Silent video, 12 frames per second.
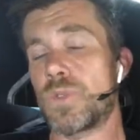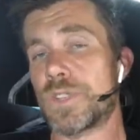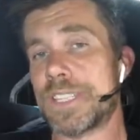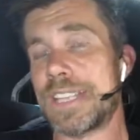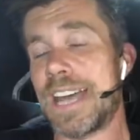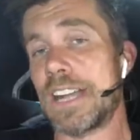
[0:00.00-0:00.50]
will
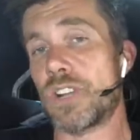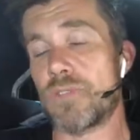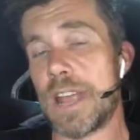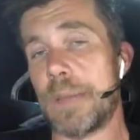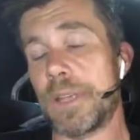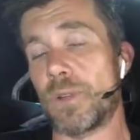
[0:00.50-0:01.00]
start
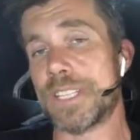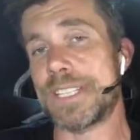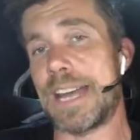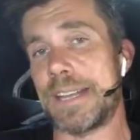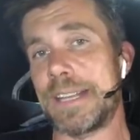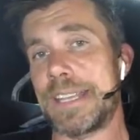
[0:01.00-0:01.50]
grabbing or
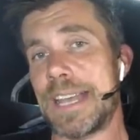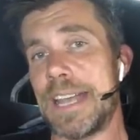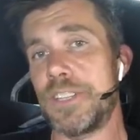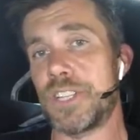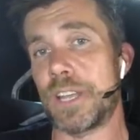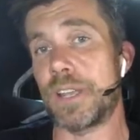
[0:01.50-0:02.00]
start
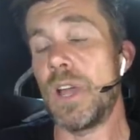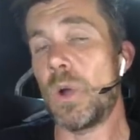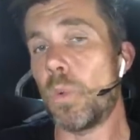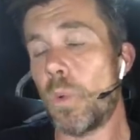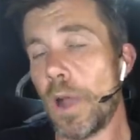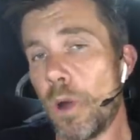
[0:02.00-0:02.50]
engaging
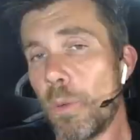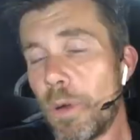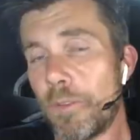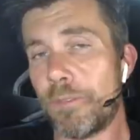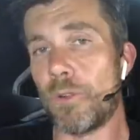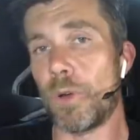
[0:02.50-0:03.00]
well
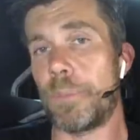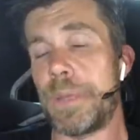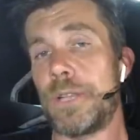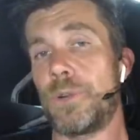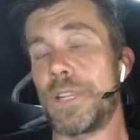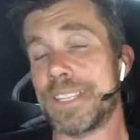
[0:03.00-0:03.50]
before the
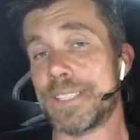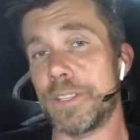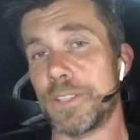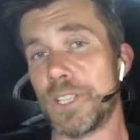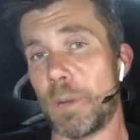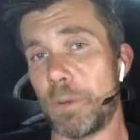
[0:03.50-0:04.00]
pedal gets to
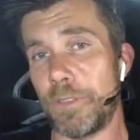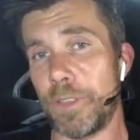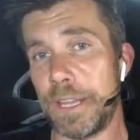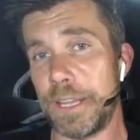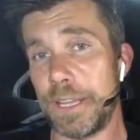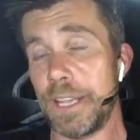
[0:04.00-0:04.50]
the top of
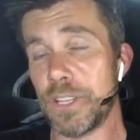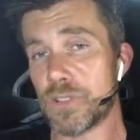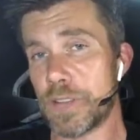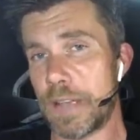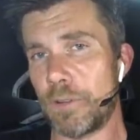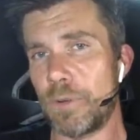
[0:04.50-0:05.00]
the
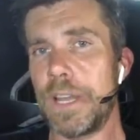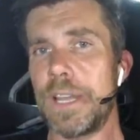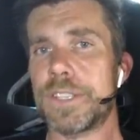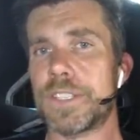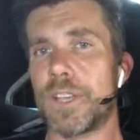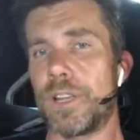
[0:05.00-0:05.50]
travel.
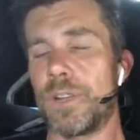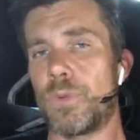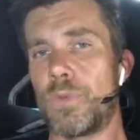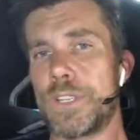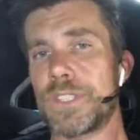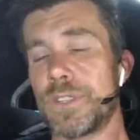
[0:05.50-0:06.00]
So
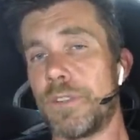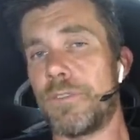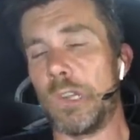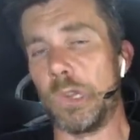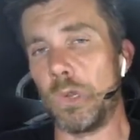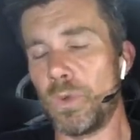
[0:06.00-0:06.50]
we're sort
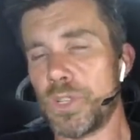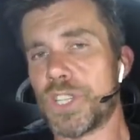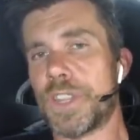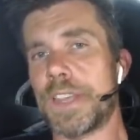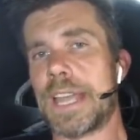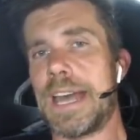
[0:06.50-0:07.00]
of
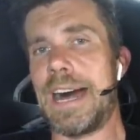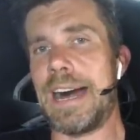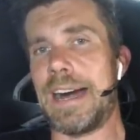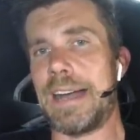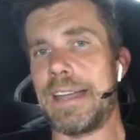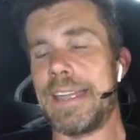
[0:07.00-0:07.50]
launched the
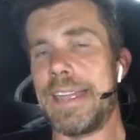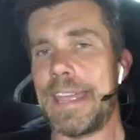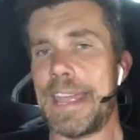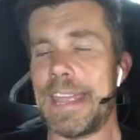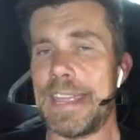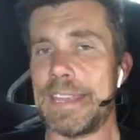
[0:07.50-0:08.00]
car
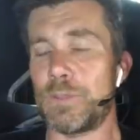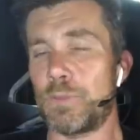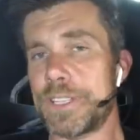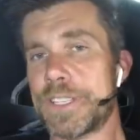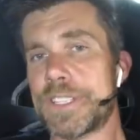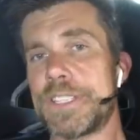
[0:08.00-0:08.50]
and
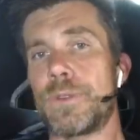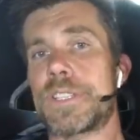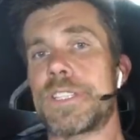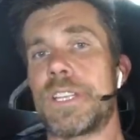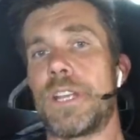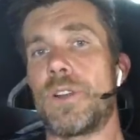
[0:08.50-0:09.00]
we're still
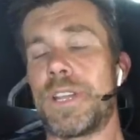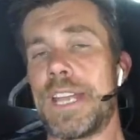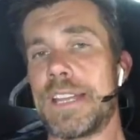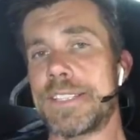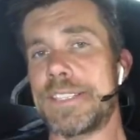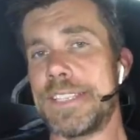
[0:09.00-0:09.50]
sitting on
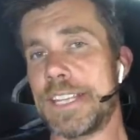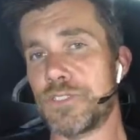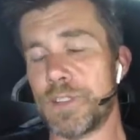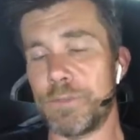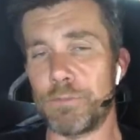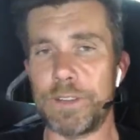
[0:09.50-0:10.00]
our
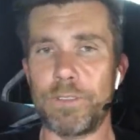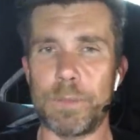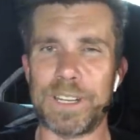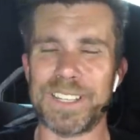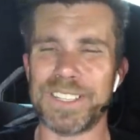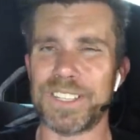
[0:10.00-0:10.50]
secondary rev
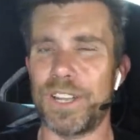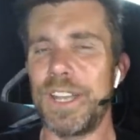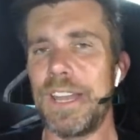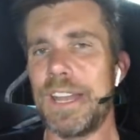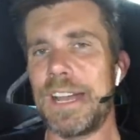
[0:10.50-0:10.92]
limiter. So